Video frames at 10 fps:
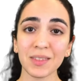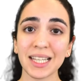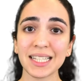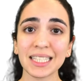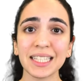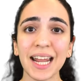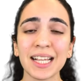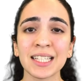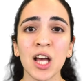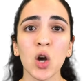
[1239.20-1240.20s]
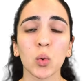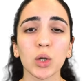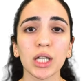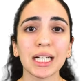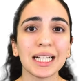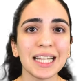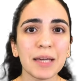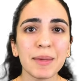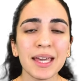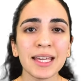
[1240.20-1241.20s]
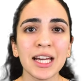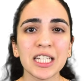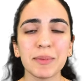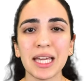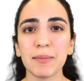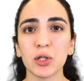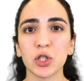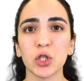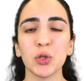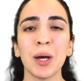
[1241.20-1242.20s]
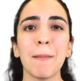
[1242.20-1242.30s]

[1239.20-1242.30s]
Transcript: These clinics were claiming to be able to do